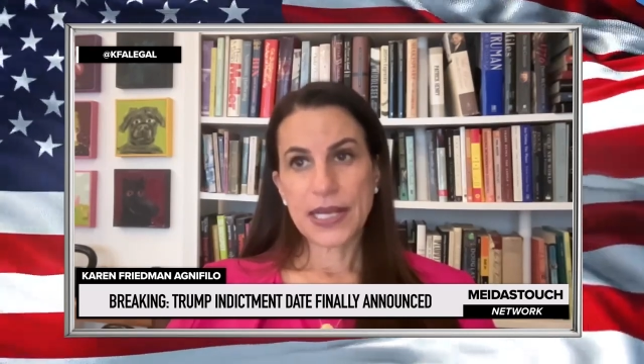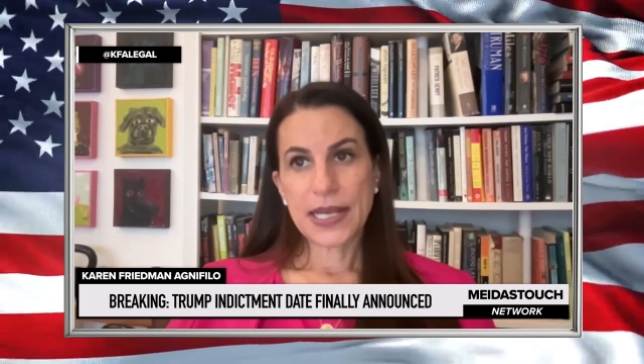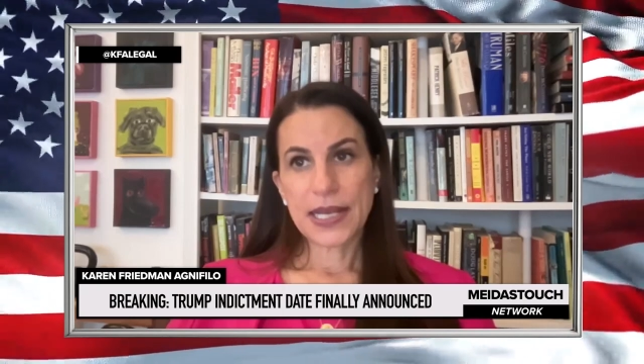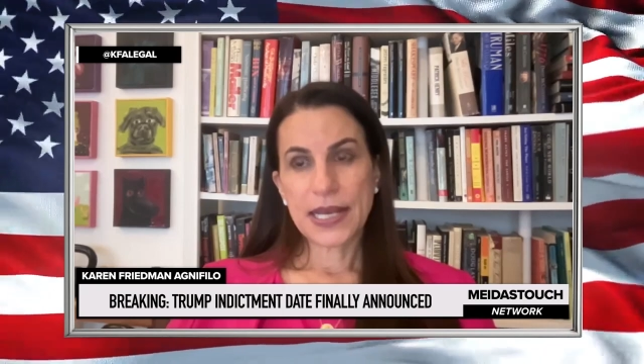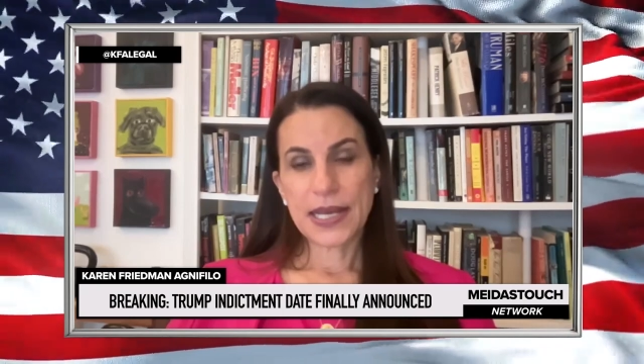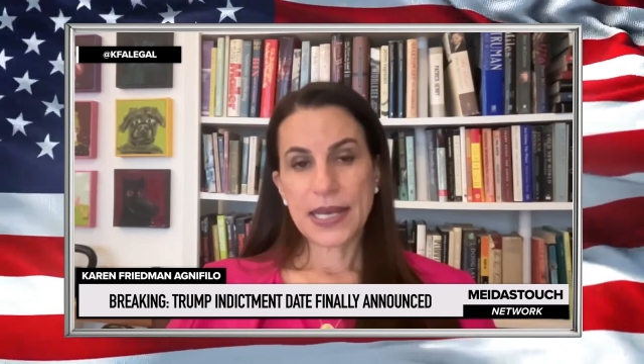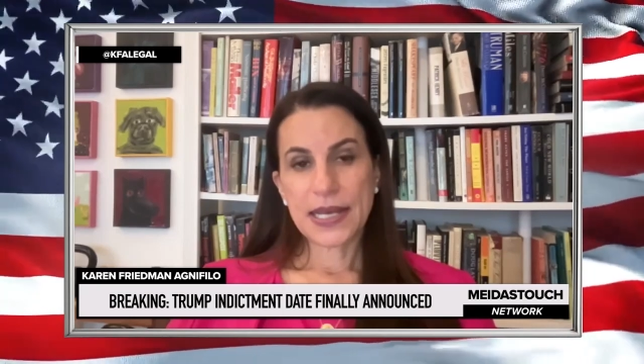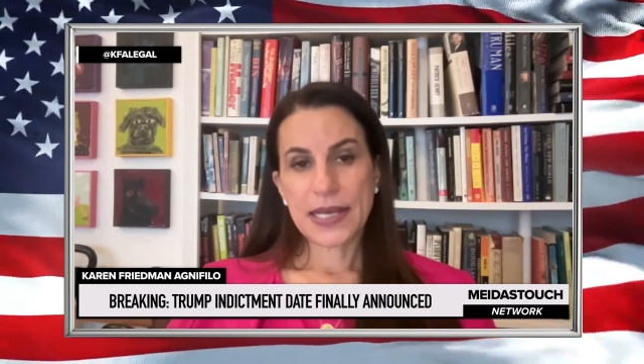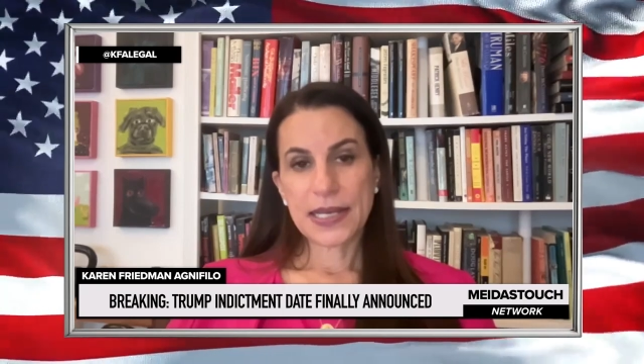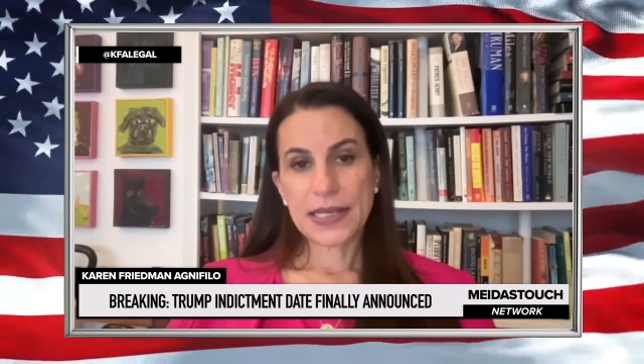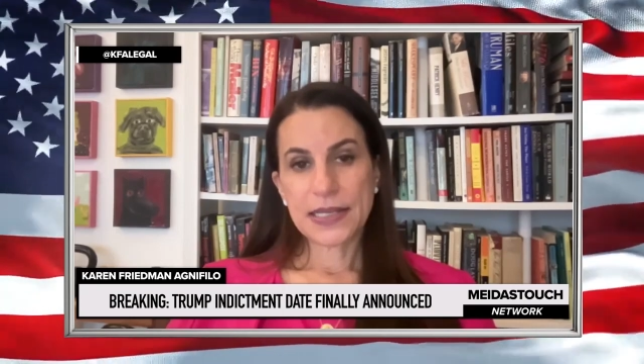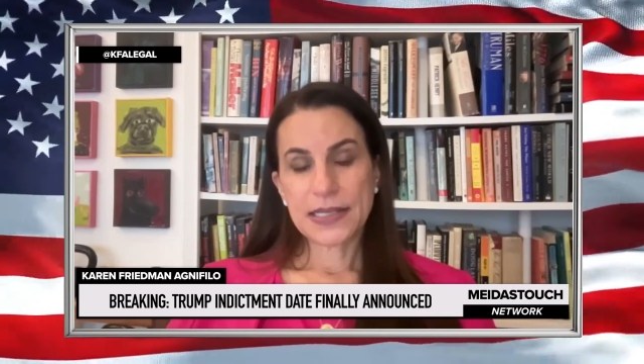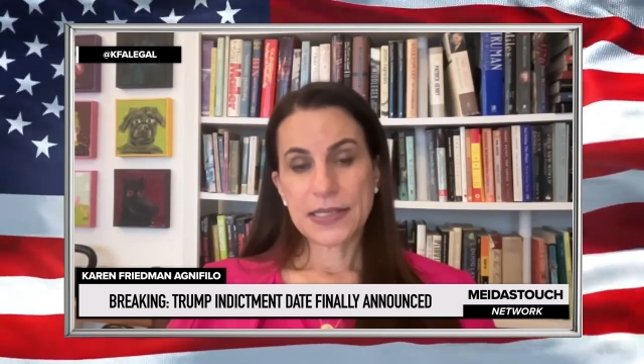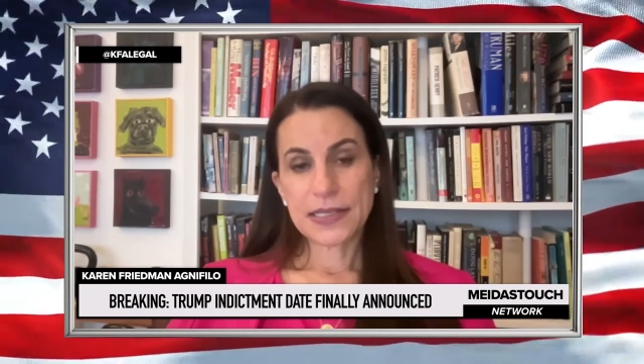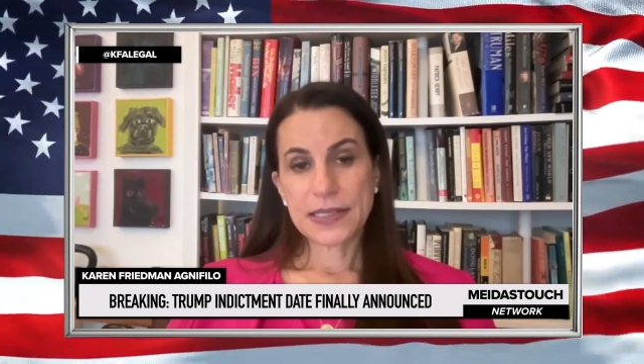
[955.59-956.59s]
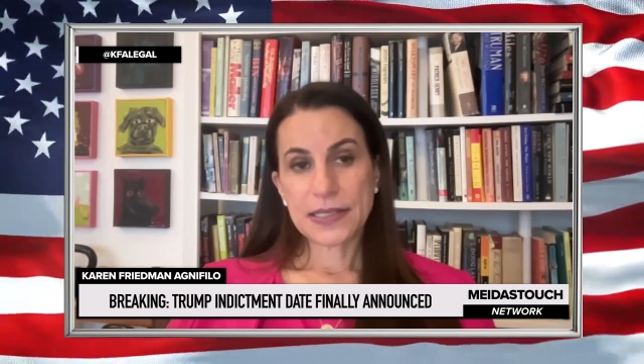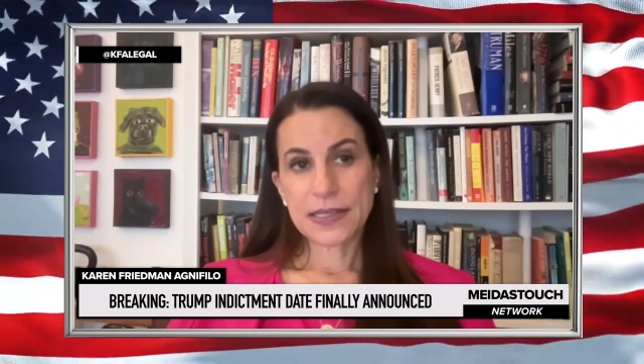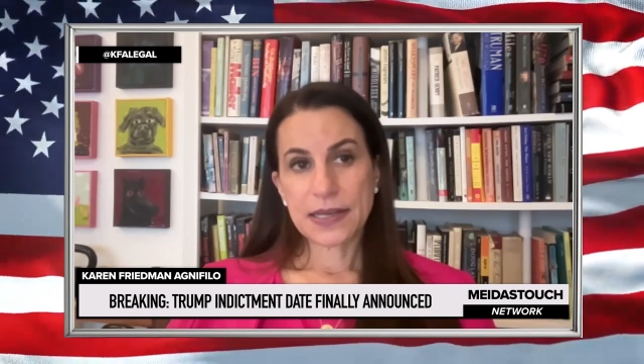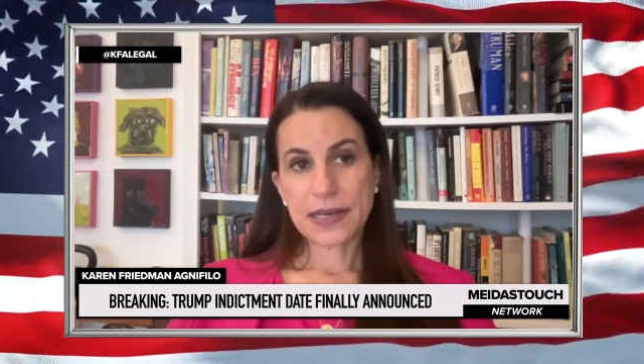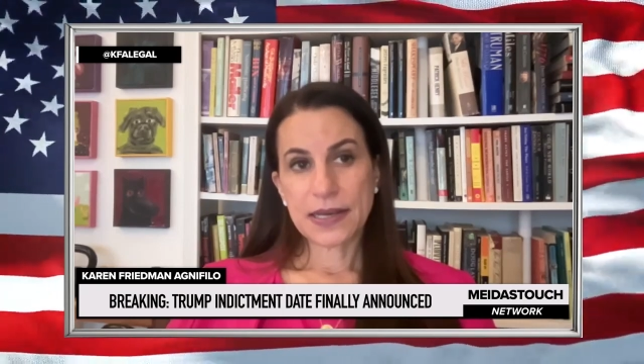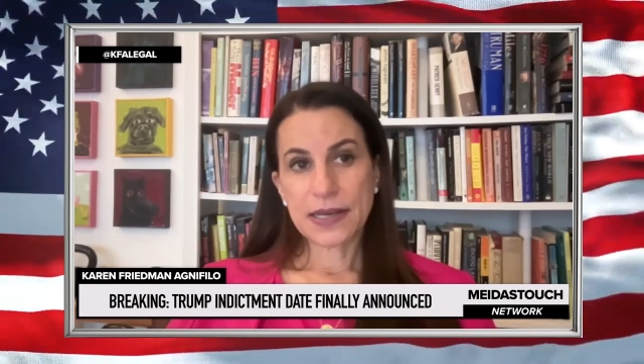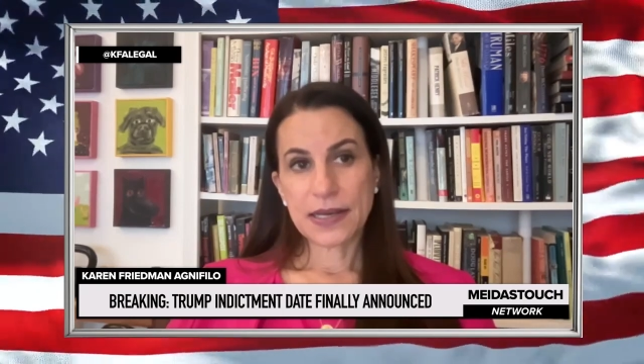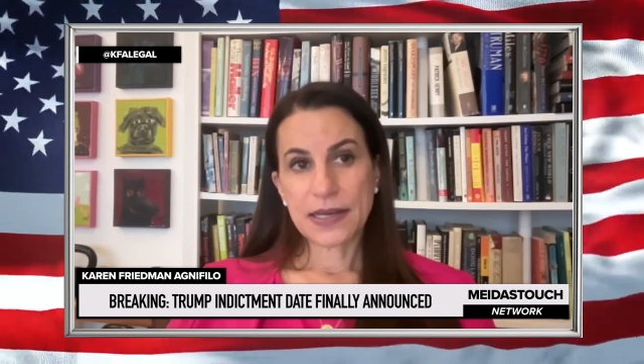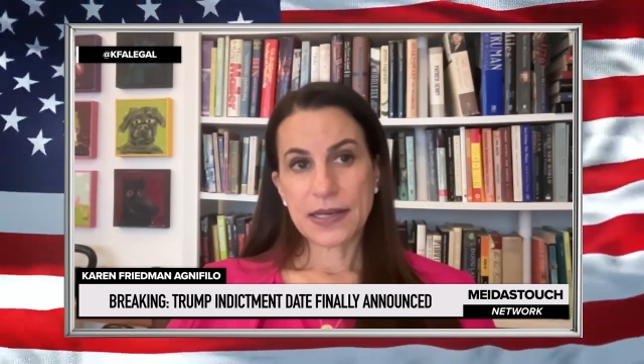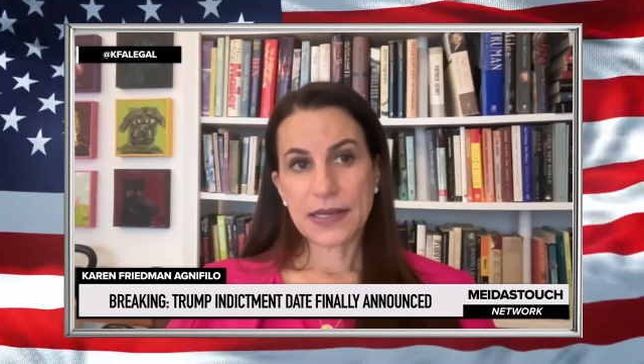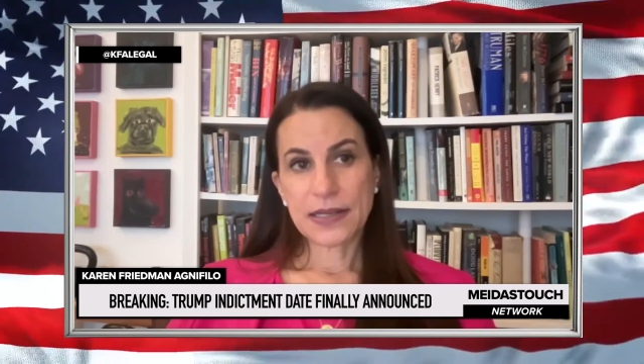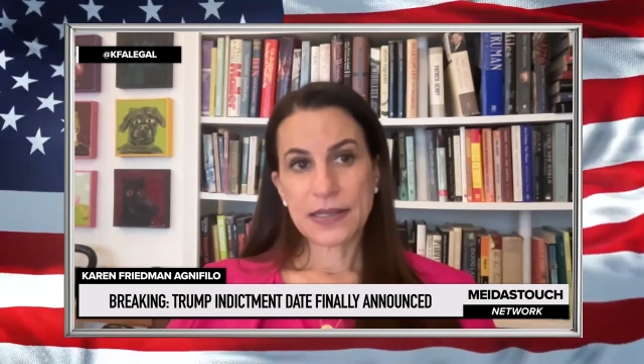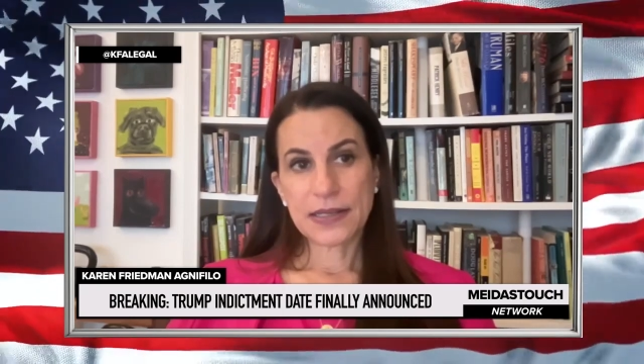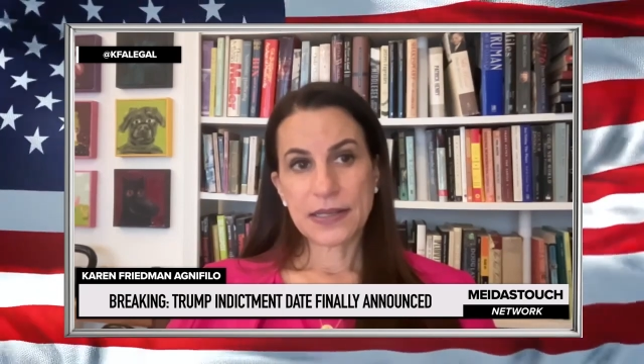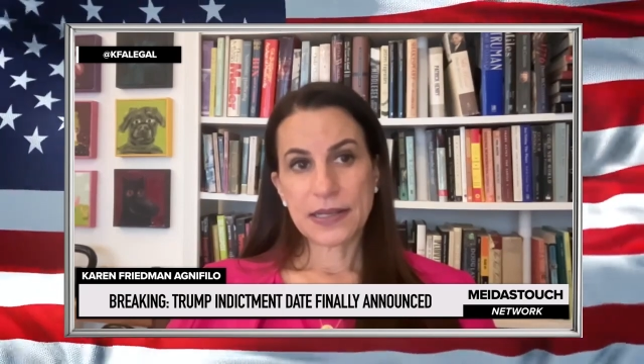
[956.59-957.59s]
And
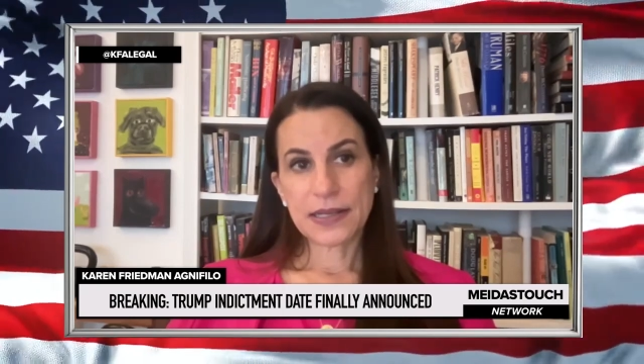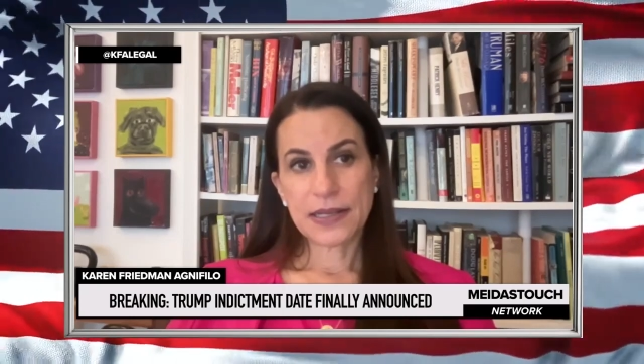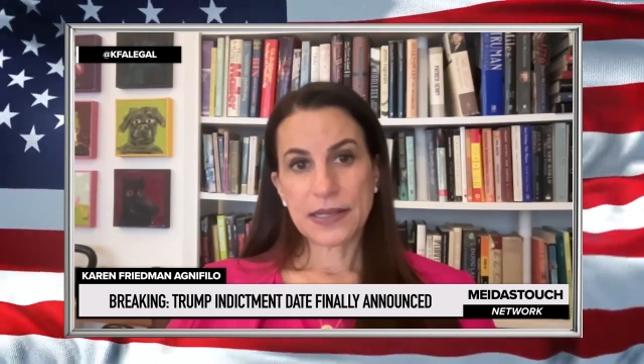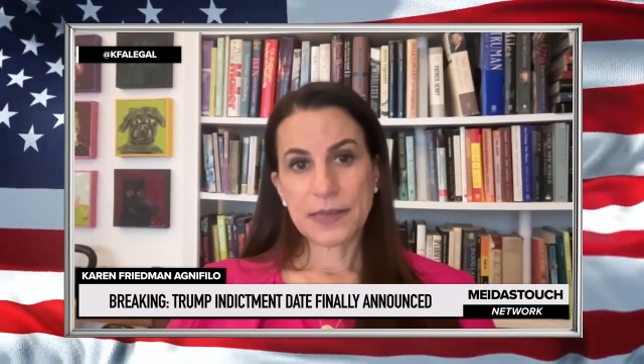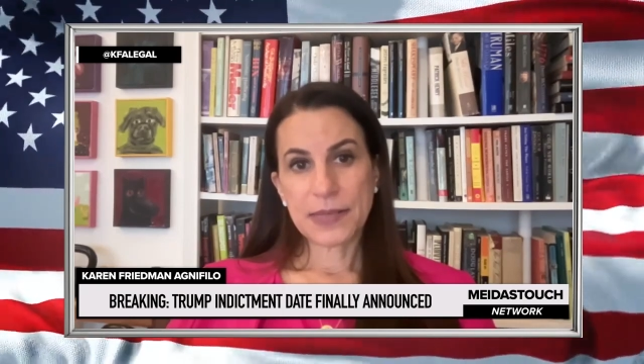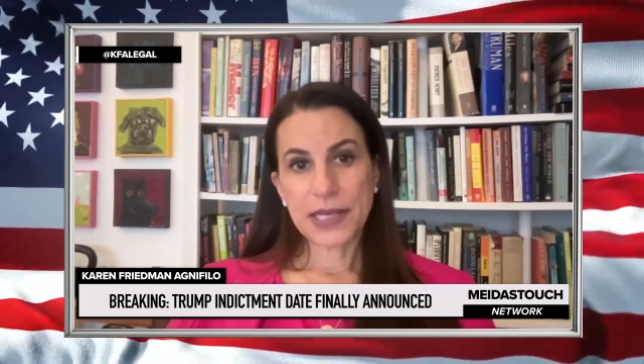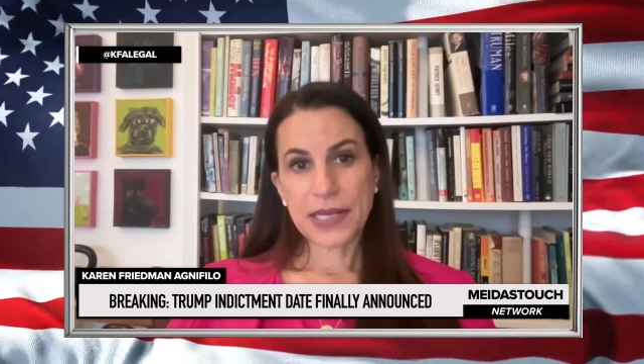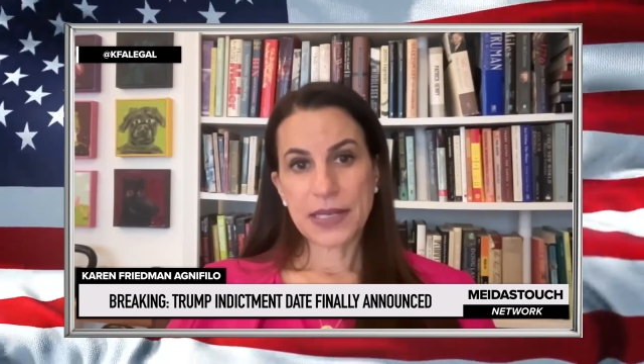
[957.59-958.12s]
coming